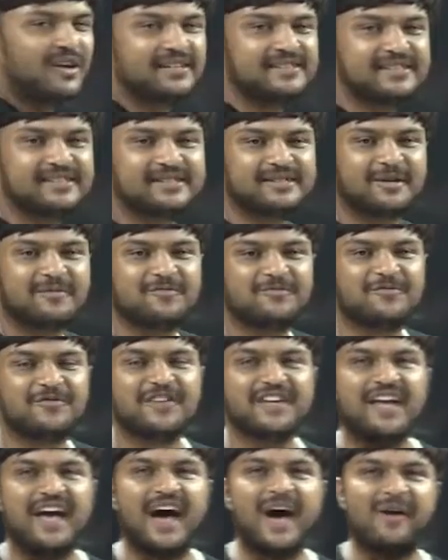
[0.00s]
system,
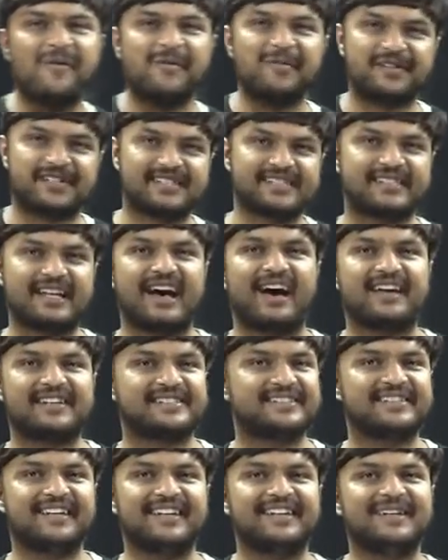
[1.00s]
we have our star,
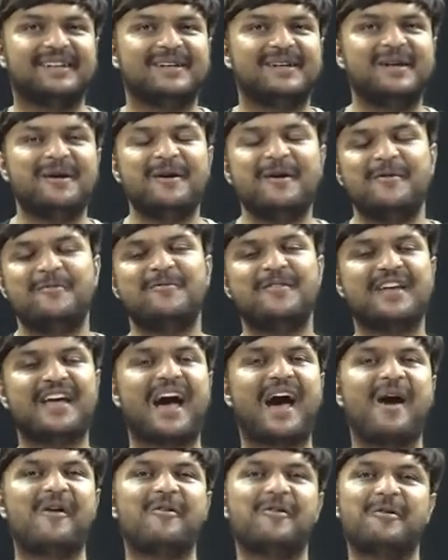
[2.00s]
sun. We
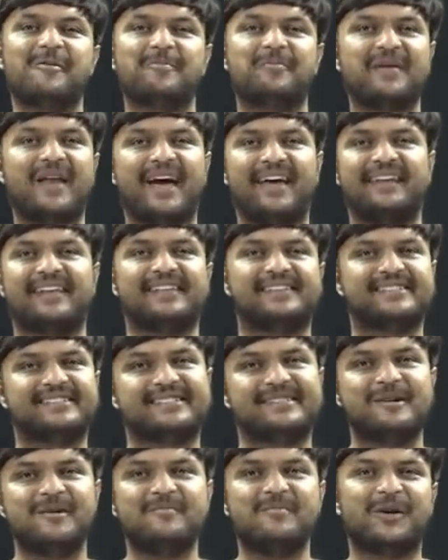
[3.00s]
have our
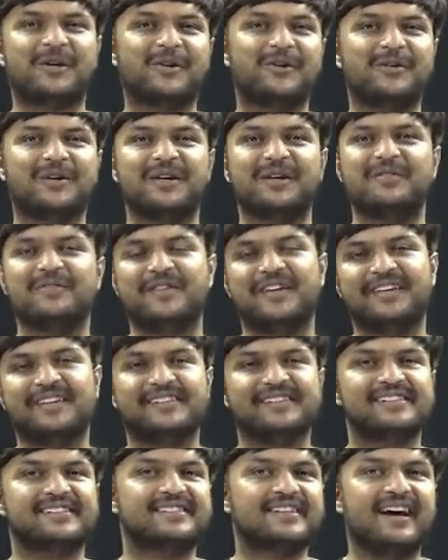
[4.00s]
planets, Mercury,
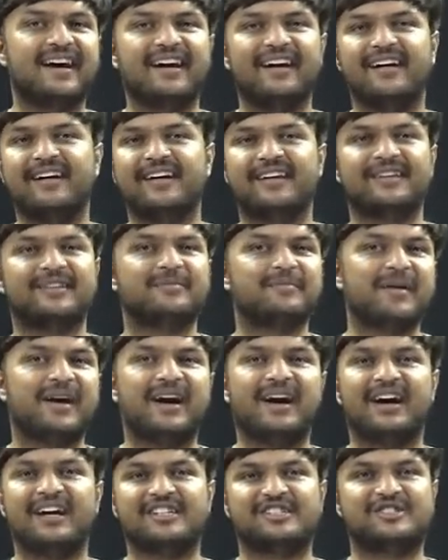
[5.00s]
Venus, Earth,
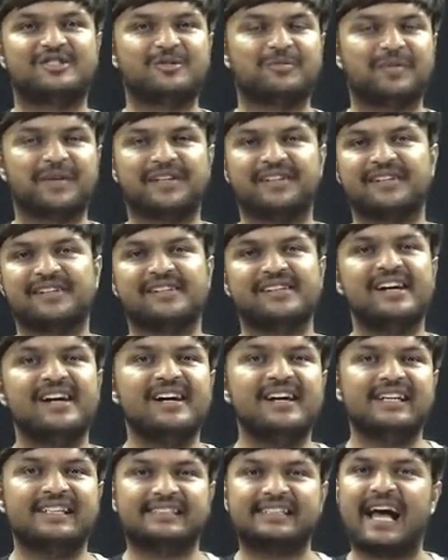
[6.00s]
Mars, Jupiter,
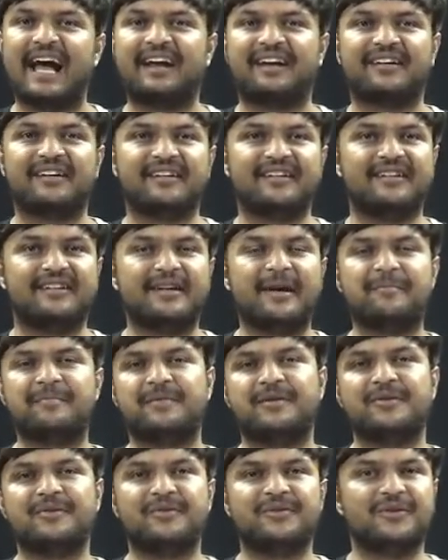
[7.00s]
Saturn,
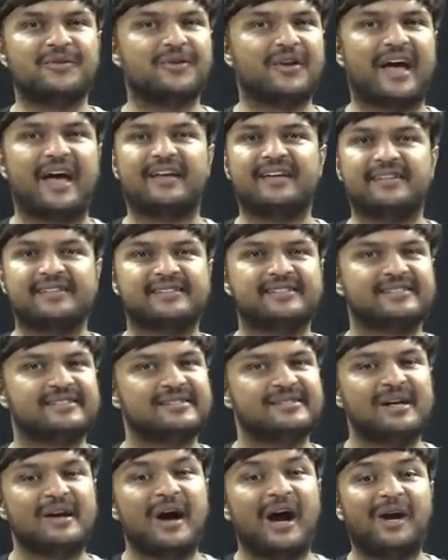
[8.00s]
Neptune, Uranus,
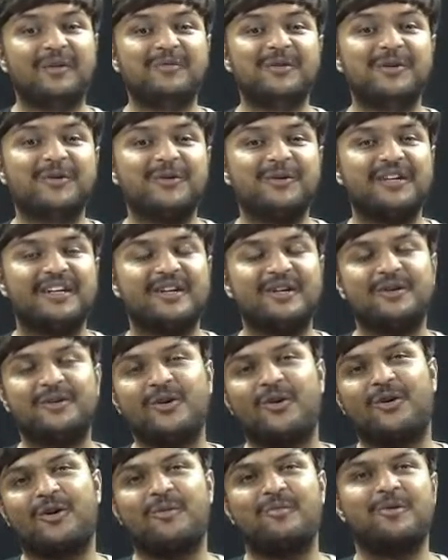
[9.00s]
and we don't
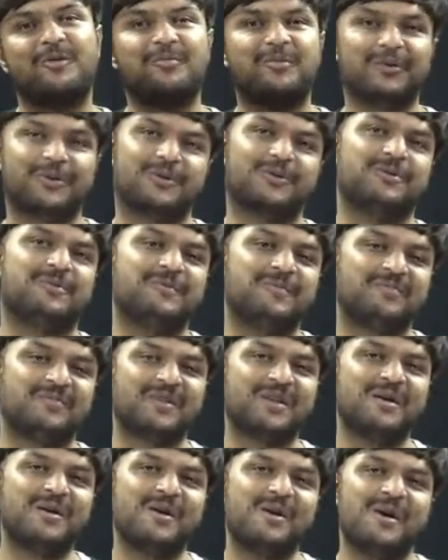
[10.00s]
talk about Pluto.
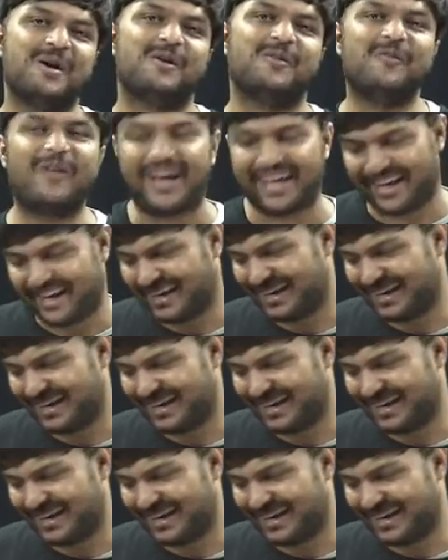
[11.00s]
Why?